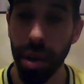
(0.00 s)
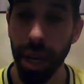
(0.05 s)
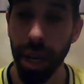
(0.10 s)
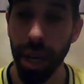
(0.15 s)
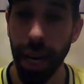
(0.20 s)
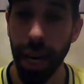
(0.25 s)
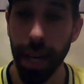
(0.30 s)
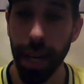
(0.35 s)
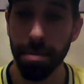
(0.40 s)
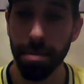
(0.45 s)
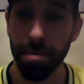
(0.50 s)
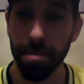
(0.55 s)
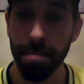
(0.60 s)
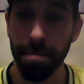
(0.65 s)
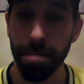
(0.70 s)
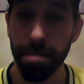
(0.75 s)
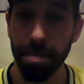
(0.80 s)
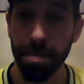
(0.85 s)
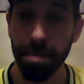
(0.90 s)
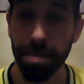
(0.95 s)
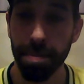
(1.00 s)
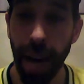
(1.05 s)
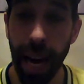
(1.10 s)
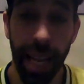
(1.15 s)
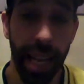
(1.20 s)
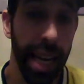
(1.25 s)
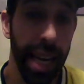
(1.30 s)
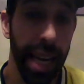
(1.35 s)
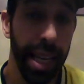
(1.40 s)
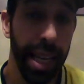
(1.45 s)
I
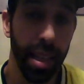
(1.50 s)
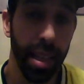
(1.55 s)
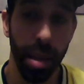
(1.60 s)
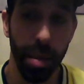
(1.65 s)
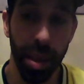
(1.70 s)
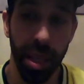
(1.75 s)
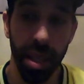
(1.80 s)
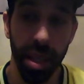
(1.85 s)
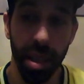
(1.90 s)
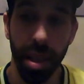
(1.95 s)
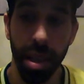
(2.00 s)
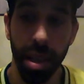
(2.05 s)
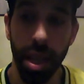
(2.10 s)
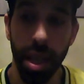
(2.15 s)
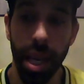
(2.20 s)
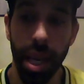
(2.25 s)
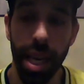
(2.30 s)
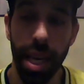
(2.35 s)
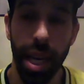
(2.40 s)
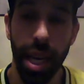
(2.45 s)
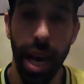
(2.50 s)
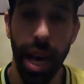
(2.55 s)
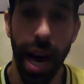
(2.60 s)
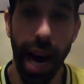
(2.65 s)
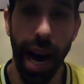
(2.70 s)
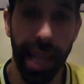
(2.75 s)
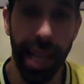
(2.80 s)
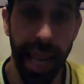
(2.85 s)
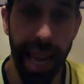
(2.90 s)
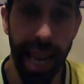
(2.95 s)
like it. I mean,
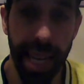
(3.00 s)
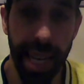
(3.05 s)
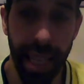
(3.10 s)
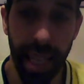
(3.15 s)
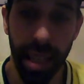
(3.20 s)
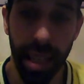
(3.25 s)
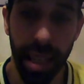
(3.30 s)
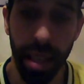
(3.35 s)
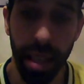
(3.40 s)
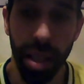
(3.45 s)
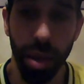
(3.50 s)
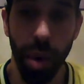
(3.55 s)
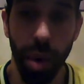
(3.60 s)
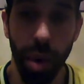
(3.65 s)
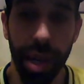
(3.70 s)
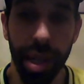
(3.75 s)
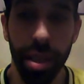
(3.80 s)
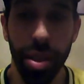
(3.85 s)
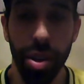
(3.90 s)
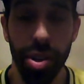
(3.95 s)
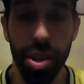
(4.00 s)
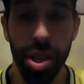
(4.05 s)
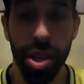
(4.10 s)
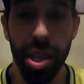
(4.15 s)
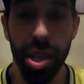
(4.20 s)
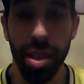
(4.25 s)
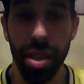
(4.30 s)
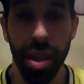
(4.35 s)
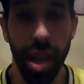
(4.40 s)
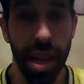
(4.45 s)
I like it in the regular
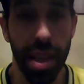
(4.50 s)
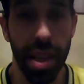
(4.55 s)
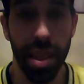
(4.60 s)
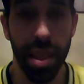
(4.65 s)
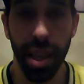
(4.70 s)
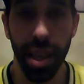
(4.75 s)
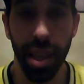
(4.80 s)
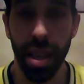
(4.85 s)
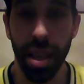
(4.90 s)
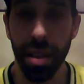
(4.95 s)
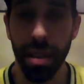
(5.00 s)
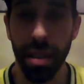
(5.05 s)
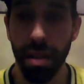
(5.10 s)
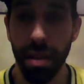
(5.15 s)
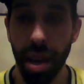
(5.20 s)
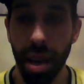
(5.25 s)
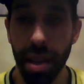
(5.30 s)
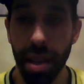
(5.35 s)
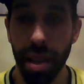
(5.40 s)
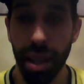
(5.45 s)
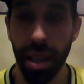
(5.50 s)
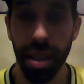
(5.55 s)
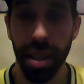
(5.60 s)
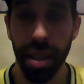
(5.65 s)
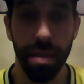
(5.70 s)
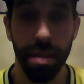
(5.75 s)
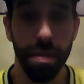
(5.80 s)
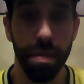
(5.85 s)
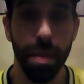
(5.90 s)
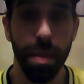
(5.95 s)
season. I think
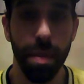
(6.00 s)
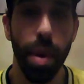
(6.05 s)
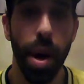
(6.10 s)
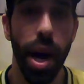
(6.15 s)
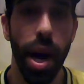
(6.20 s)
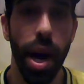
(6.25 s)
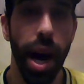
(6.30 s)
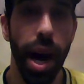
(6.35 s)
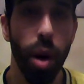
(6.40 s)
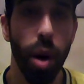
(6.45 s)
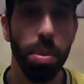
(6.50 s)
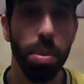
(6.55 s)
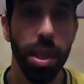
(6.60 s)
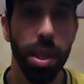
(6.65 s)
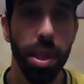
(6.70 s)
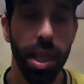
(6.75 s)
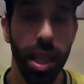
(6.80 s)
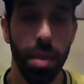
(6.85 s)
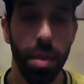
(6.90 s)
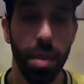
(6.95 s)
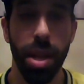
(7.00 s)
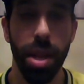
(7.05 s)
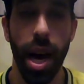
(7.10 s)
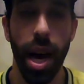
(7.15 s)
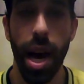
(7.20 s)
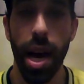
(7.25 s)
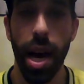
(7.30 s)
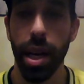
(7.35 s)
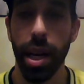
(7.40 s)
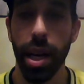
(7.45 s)
it helps the teams.
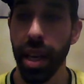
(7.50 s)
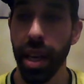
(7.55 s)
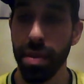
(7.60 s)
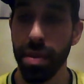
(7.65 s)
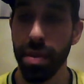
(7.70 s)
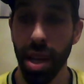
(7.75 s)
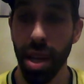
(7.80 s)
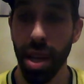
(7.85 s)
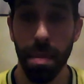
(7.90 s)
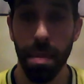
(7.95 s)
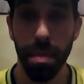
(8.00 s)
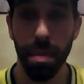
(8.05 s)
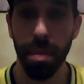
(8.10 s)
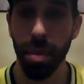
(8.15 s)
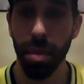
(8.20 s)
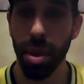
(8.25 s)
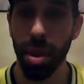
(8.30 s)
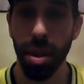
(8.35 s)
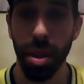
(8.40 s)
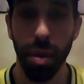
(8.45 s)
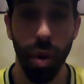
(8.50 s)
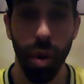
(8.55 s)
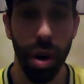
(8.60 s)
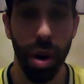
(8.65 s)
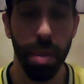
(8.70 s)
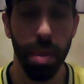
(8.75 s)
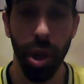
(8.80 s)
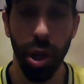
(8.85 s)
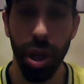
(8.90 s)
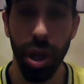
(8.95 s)
It gives them
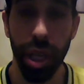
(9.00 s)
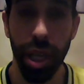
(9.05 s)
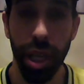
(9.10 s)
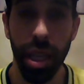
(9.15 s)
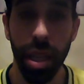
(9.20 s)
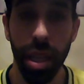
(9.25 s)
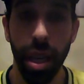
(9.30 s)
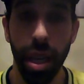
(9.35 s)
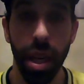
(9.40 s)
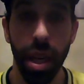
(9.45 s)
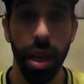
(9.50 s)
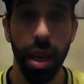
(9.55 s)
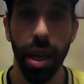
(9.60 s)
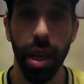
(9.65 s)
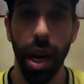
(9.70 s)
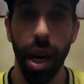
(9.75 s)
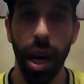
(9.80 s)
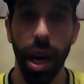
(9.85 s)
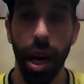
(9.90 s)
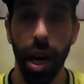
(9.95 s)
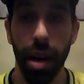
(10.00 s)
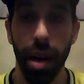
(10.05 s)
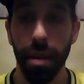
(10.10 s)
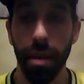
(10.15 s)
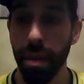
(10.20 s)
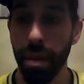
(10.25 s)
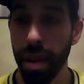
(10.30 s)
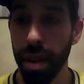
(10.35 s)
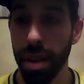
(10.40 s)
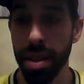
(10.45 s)
credibility.
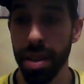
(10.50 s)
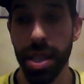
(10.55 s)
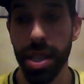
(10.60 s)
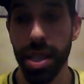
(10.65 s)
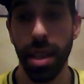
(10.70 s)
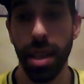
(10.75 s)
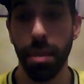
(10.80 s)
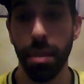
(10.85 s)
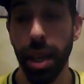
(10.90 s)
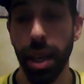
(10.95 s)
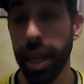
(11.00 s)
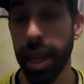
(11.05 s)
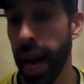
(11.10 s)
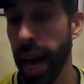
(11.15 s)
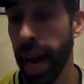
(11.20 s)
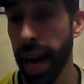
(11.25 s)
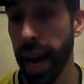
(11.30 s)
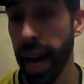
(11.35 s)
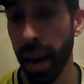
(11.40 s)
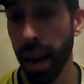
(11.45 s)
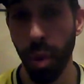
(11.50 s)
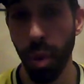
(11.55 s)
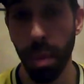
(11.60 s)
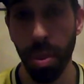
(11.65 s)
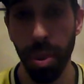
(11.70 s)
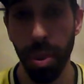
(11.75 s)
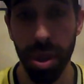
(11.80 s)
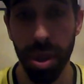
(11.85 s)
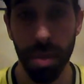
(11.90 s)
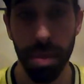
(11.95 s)
In the seeding meeting, I will
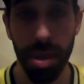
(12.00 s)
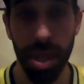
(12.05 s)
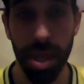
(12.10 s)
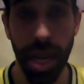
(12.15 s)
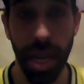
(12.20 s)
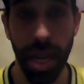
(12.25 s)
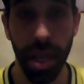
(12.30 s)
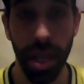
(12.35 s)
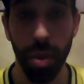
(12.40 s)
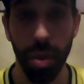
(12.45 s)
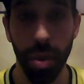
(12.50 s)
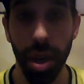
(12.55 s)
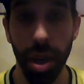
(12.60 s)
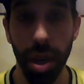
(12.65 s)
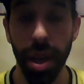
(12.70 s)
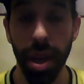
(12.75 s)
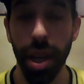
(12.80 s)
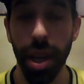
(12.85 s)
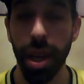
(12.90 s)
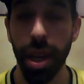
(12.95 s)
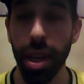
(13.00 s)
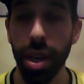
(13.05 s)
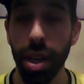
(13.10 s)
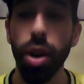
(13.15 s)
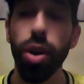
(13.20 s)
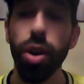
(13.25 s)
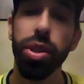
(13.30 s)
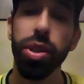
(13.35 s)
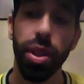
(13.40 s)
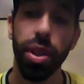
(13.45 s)
put some stake into it. And
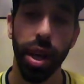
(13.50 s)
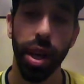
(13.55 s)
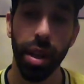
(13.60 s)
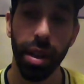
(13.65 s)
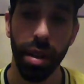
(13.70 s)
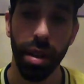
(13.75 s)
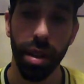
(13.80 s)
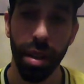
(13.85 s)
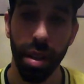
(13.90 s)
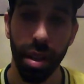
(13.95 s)
here's the thing: